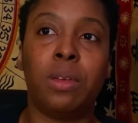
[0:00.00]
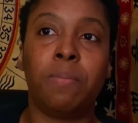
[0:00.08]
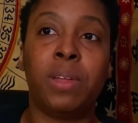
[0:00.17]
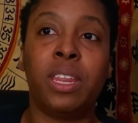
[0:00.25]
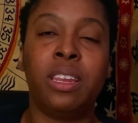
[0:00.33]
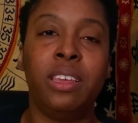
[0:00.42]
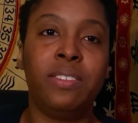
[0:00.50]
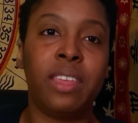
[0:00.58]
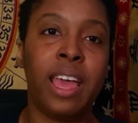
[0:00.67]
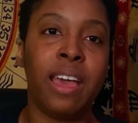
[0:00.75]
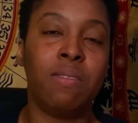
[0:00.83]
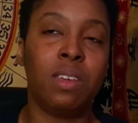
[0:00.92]
But at least they
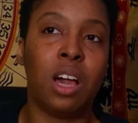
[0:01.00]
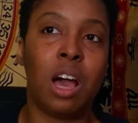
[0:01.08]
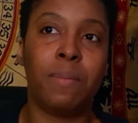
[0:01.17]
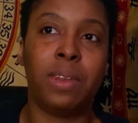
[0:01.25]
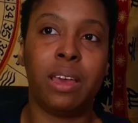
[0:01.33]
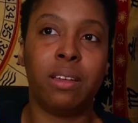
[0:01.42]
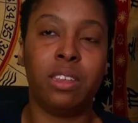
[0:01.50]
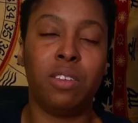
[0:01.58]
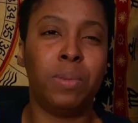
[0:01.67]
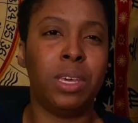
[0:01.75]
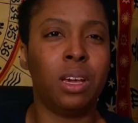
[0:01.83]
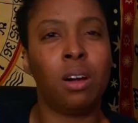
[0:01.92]
have the commonality of
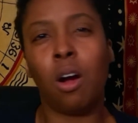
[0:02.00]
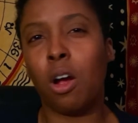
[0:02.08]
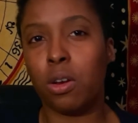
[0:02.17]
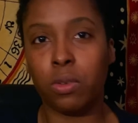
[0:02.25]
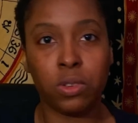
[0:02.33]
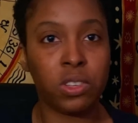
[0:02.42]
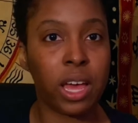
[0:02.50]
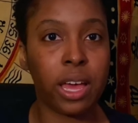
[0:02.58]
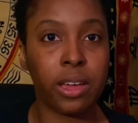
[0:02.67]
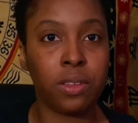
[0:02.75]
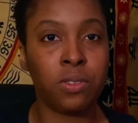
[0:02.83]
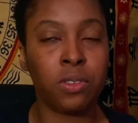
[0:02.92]
being cardinal
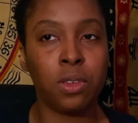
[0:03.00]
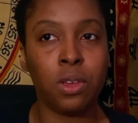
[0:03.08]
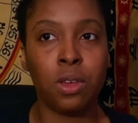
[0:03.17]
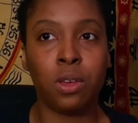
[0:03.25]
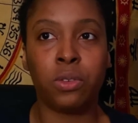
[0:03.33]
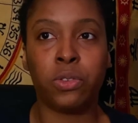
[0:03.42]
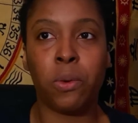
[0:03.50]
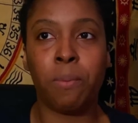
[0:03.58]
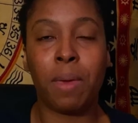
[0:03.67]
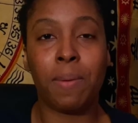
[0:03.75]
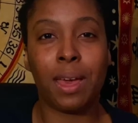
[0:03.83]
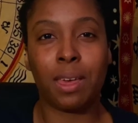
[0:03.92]
signs. So
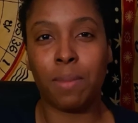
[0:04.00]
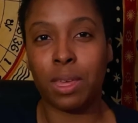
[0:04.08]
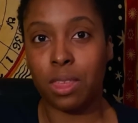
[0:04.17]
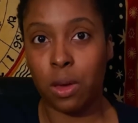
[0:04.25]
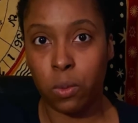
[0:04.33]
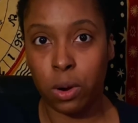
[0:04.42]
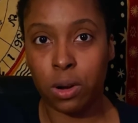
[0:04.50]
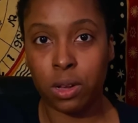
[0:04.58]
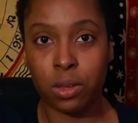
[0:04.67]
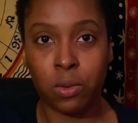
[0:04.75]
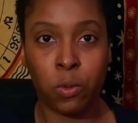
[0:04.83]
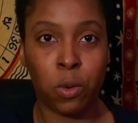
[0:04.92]
maybe I can make that work
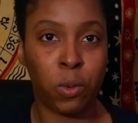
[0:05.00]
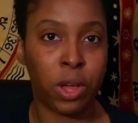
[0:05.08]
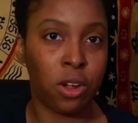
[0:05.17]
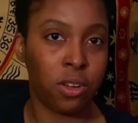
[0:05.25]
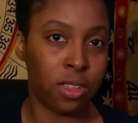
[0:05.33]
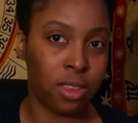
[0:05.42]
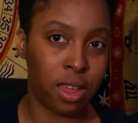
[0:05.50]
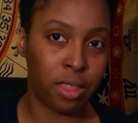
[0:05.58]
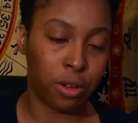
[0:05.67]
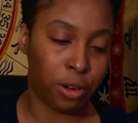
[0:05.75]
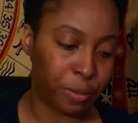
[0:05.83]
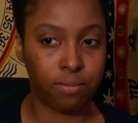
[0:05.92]
in one way or
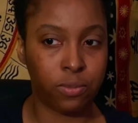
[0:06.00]
another.